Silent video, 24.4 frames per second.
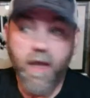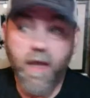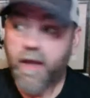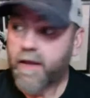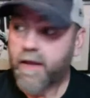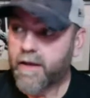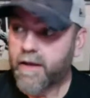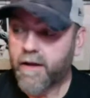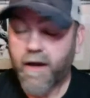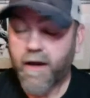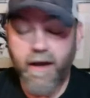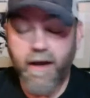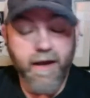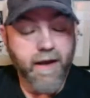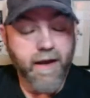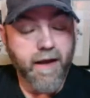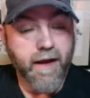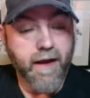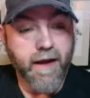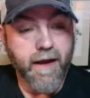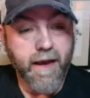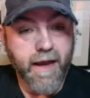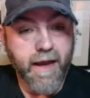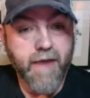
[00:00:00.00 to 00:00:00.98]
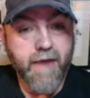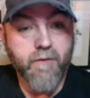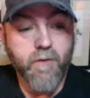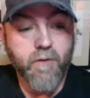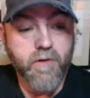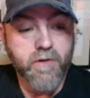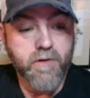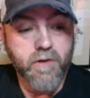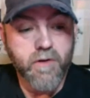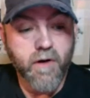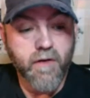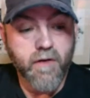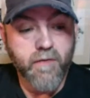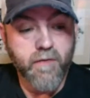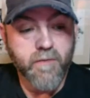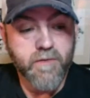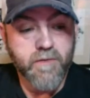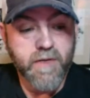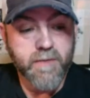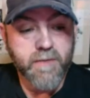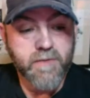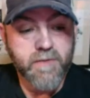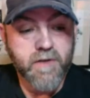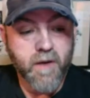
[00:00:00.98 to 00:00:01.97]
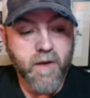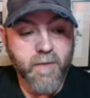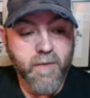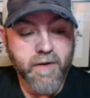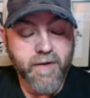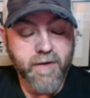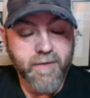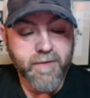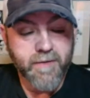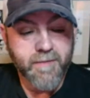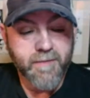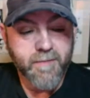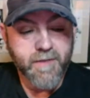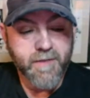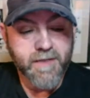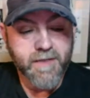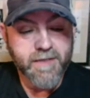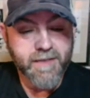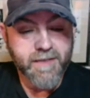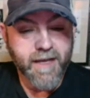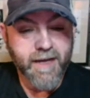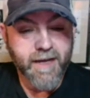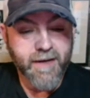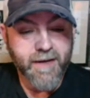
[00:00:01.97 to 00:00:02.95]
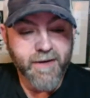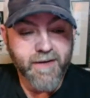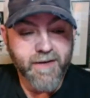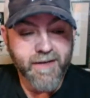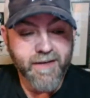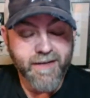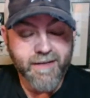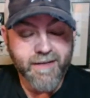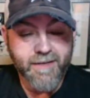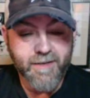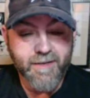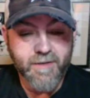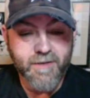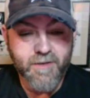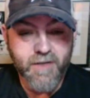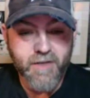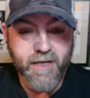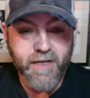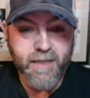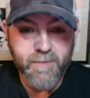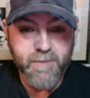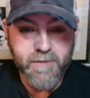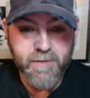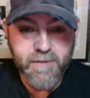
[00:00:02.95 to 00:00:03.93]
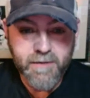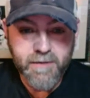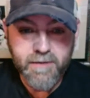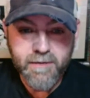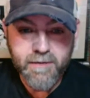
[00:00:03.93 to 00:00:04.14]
Yeah, I, I have original art from James coming, but it's not here yet, James.